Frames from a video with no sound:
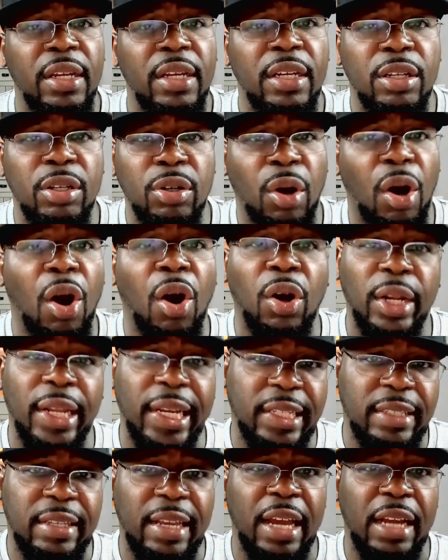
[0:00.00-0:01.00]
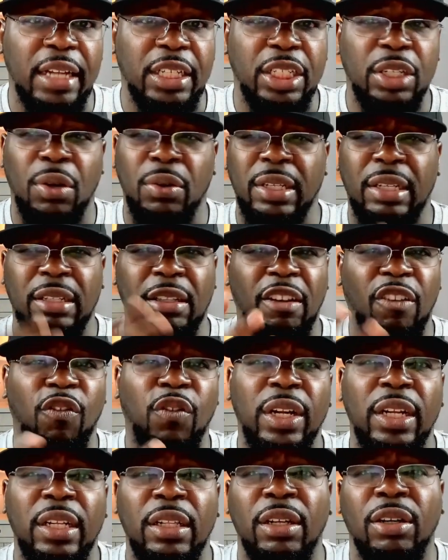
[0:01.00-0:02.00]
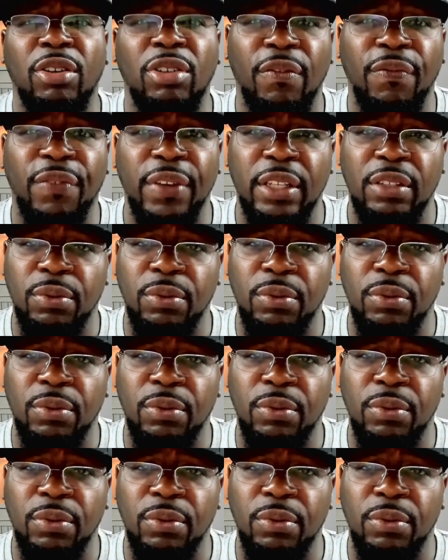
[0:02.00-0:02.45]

You know, all that time. She always get this funny look on her face